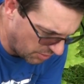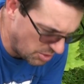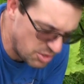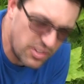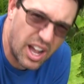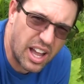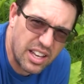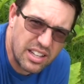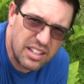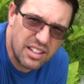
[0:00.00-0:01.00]
what you've got
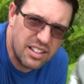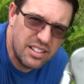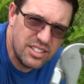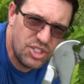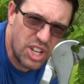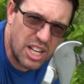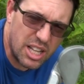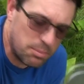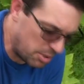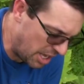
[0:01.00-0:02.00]
is
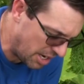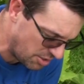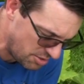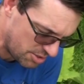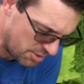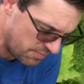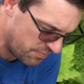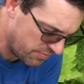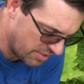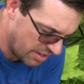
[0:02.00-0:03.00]
J-clip pliers,
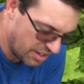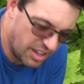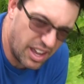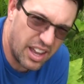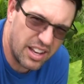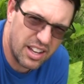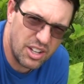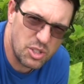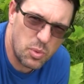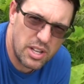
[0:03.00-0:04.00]
and
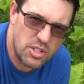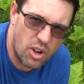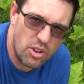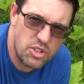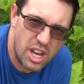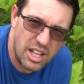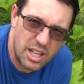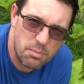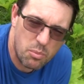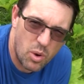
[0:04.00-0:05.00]
here's why it's called a
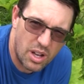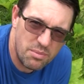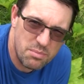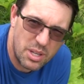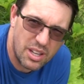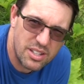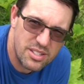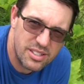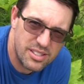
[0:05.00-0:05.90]
J-clip. Well, because it